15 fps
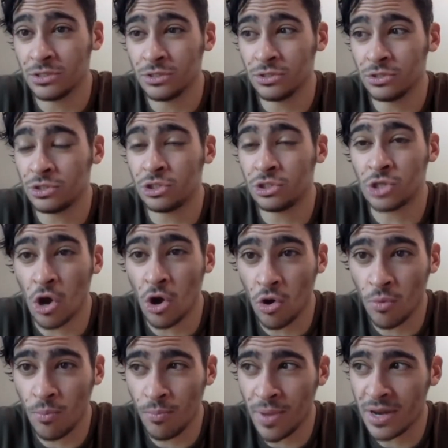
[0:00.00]

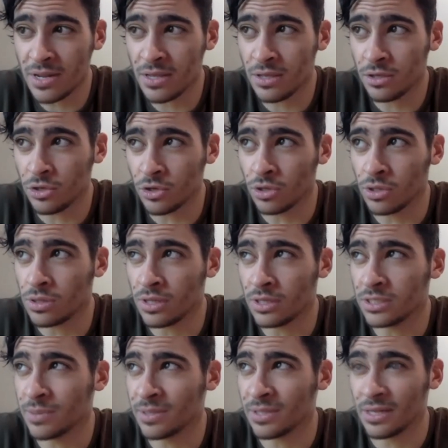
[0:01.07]
so many good
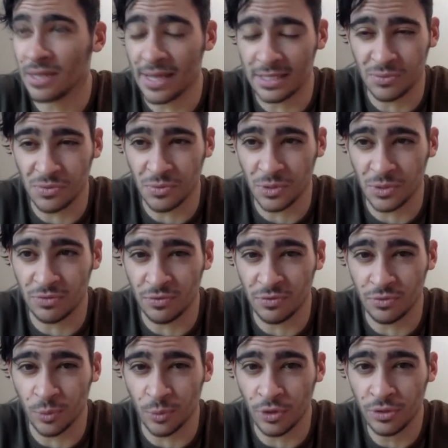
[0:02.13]
things about the lens with which to view
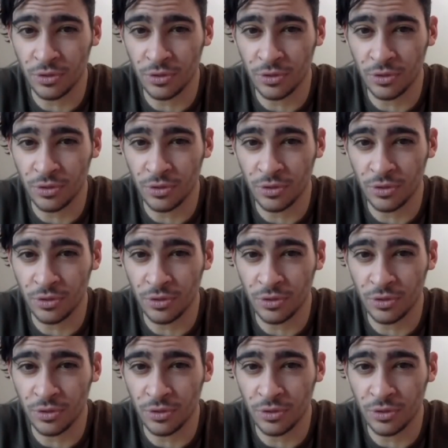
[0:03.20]
the world.